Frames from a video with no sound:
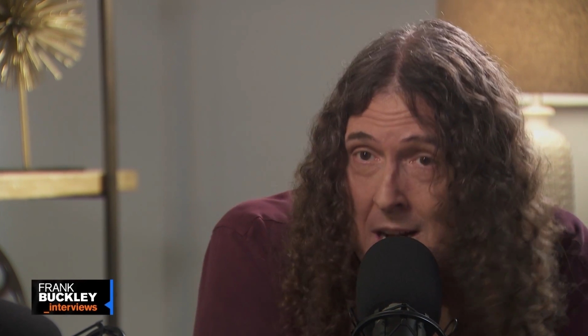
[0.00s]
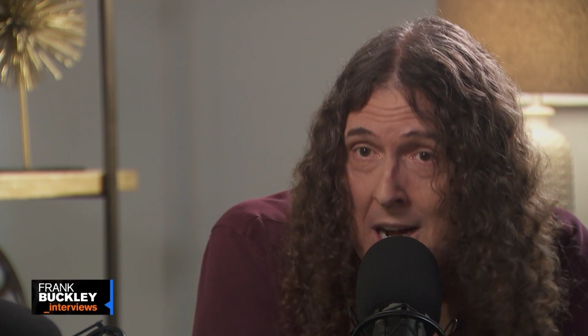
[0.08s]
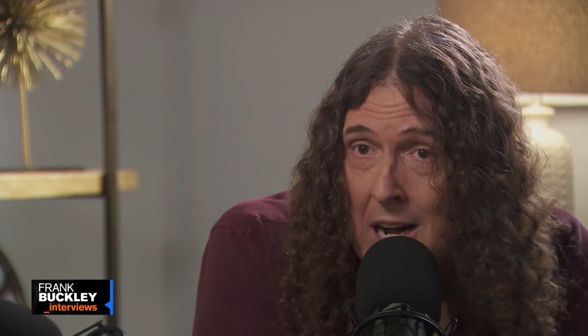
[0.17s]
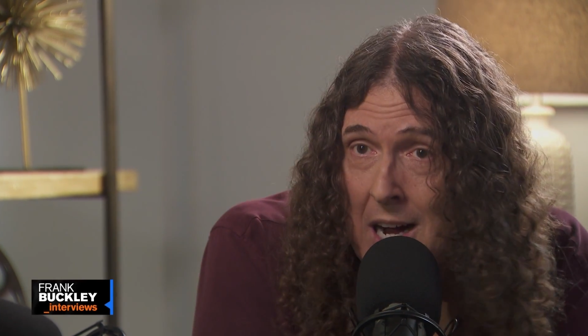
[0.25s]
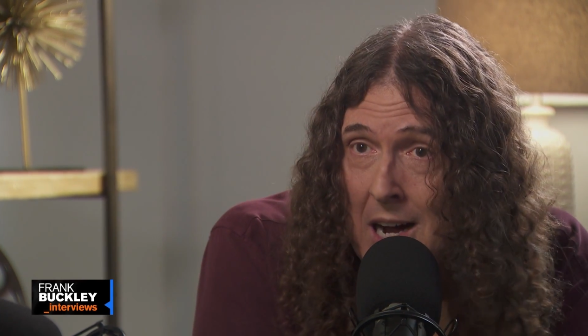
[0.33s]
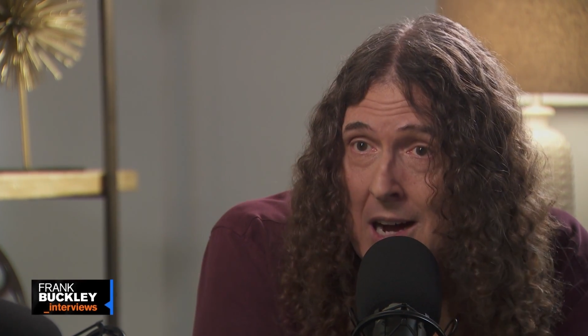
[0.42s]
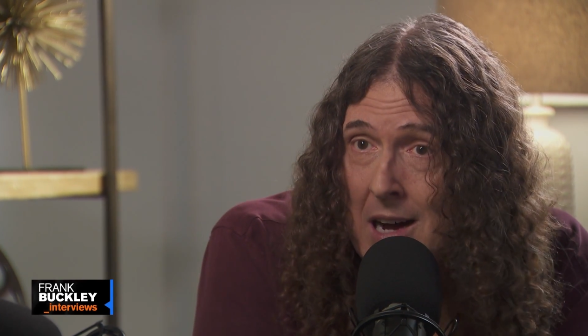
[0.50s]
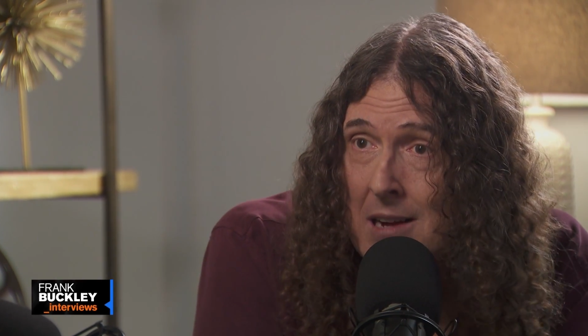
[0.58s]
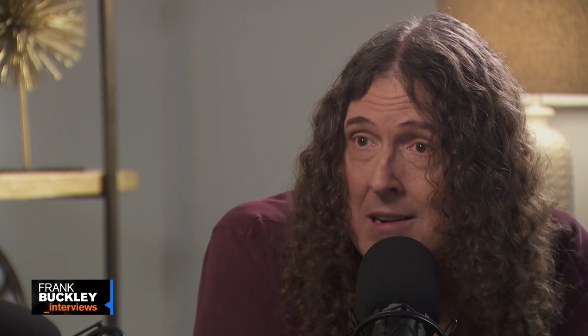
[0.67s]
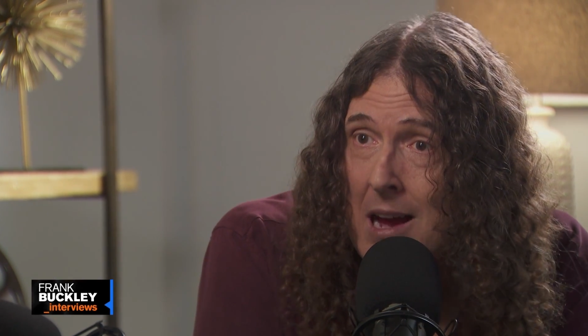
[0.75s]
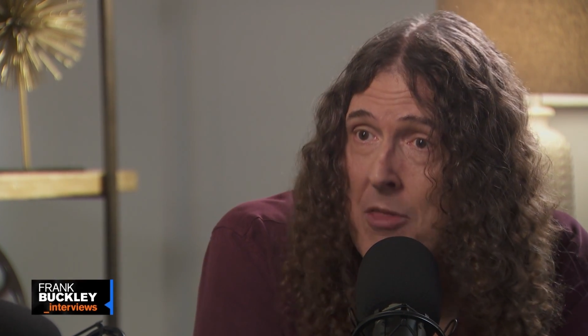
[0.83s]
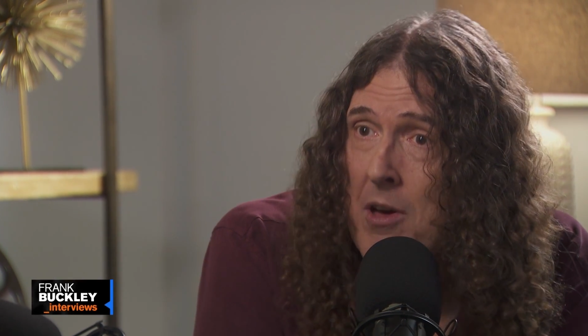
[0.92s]

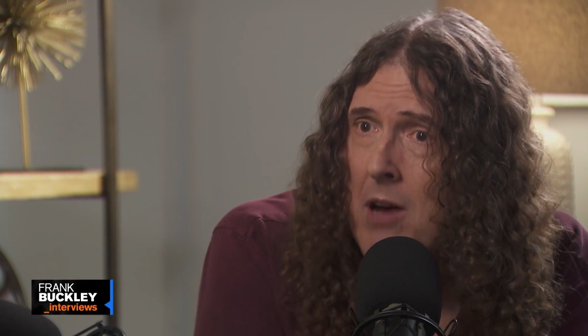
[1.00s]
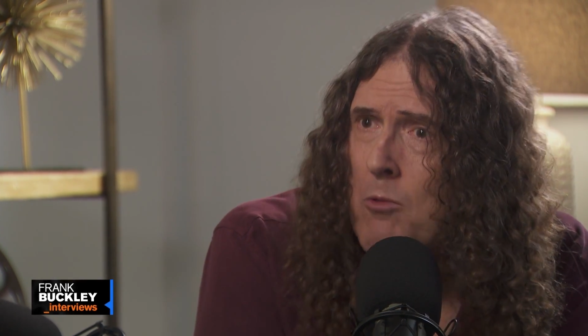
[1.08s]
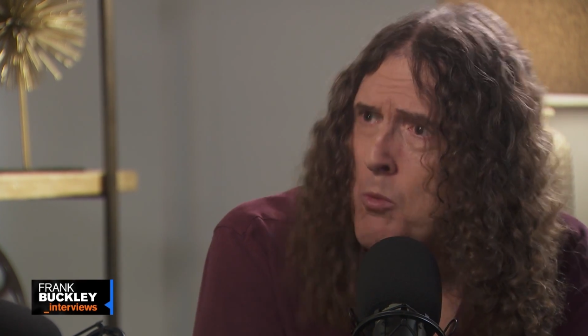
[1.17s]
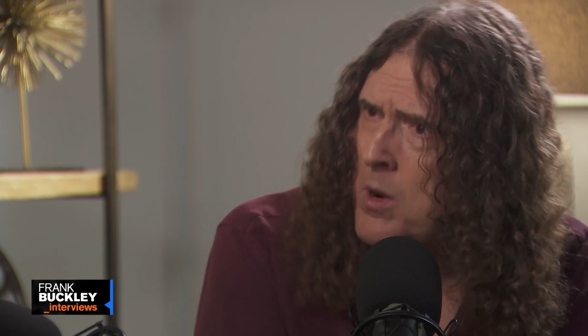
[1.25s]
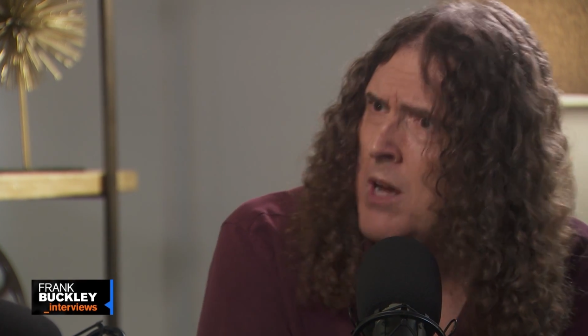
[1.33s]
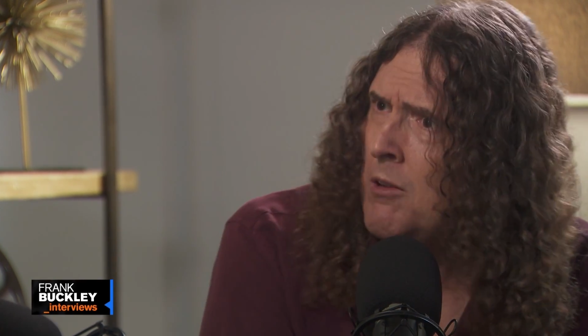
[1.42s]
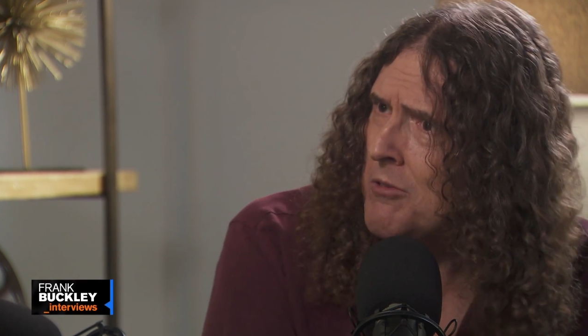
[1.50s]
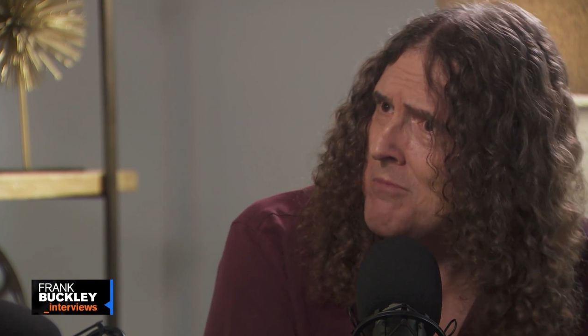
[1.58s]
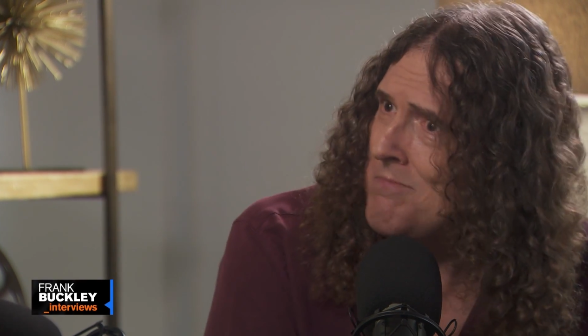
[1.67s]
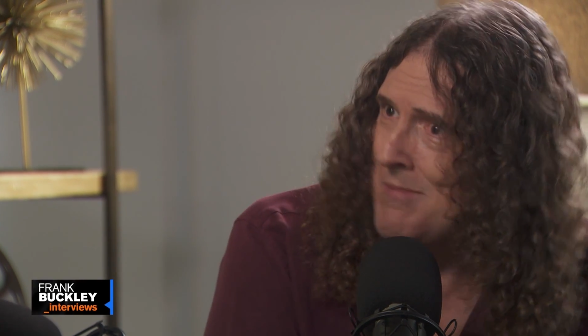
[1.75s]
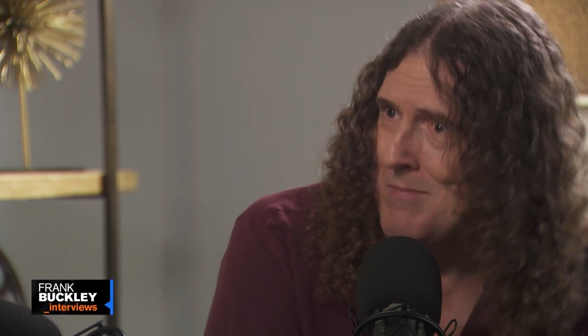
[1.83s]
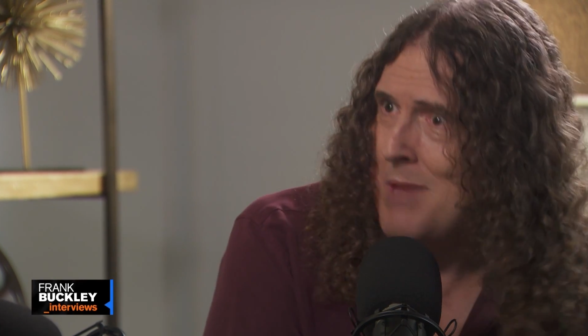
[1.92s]
I thought, well,
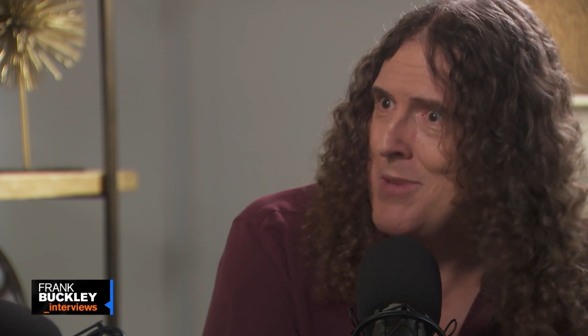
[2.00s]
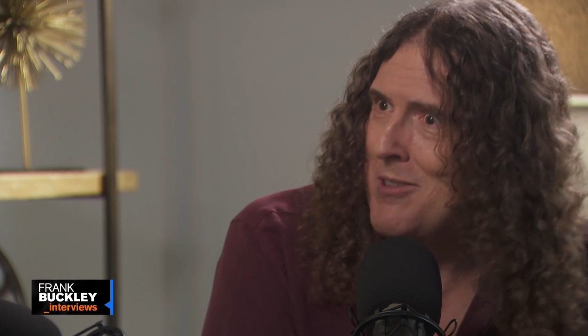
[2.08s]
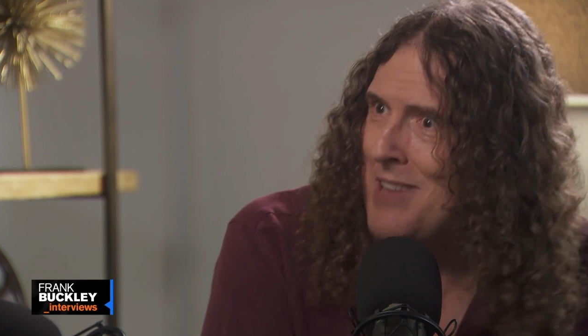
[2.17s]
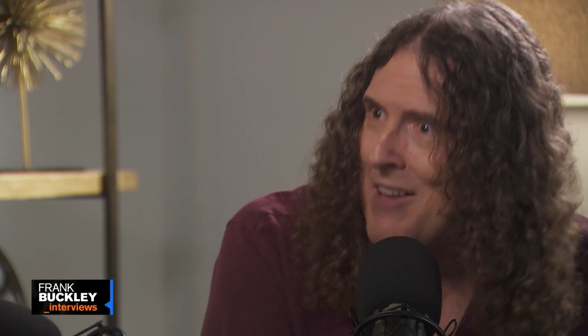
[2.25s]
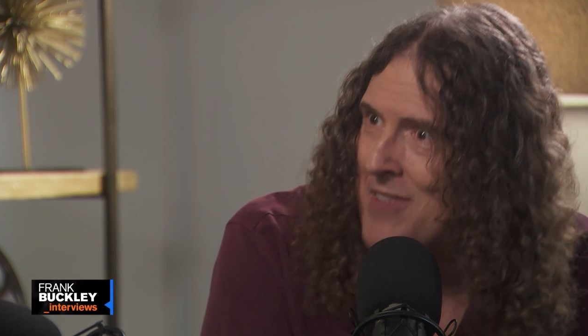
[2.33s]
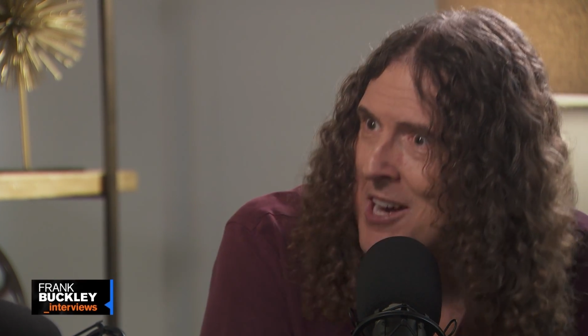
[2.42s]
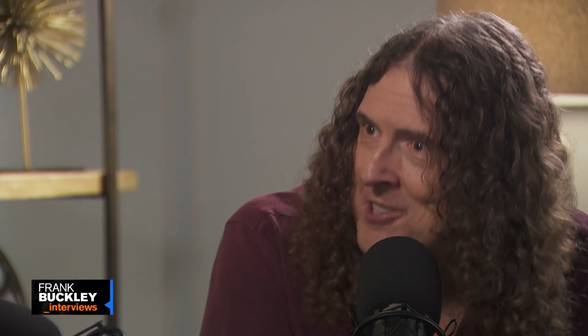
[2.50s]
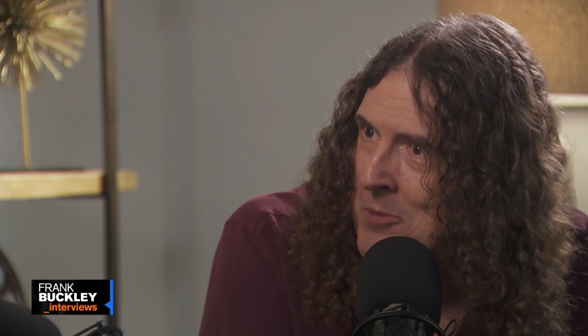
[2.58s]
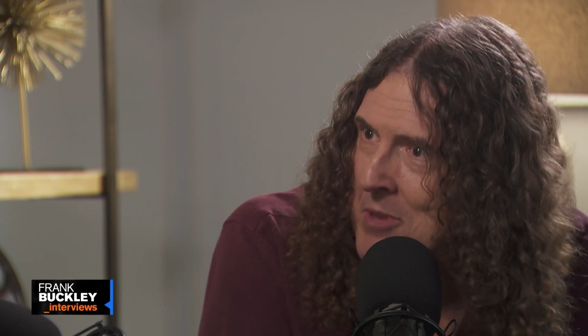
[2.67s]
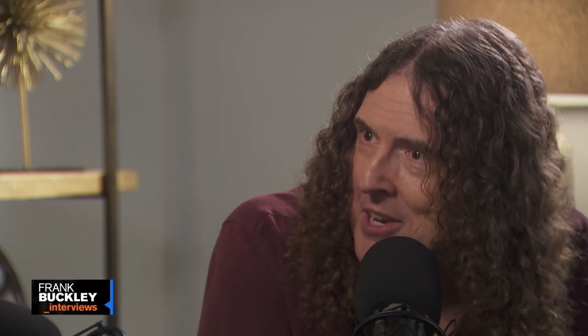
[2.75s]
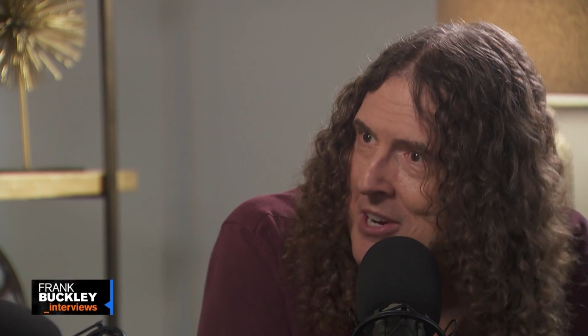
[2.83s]
maybe I've got something